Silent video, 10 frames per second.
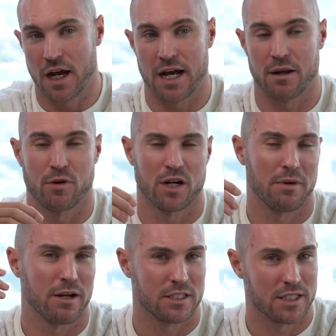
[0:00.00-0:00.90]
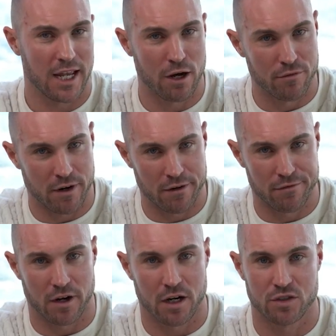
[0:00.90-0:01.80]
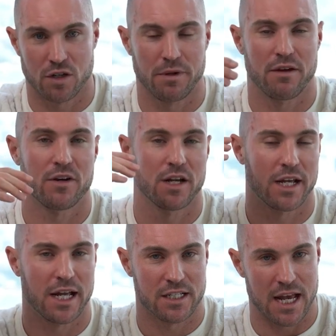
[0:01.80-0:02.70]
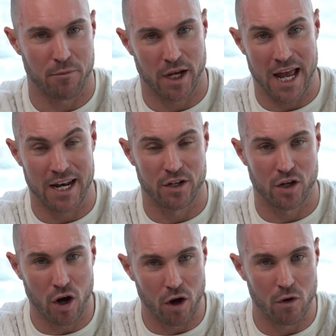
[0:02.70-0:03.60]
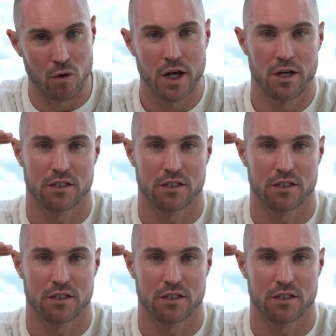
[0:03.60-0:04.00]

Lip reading: and I'm not going to be able to scale very far, so I'm never going to get to my end goal.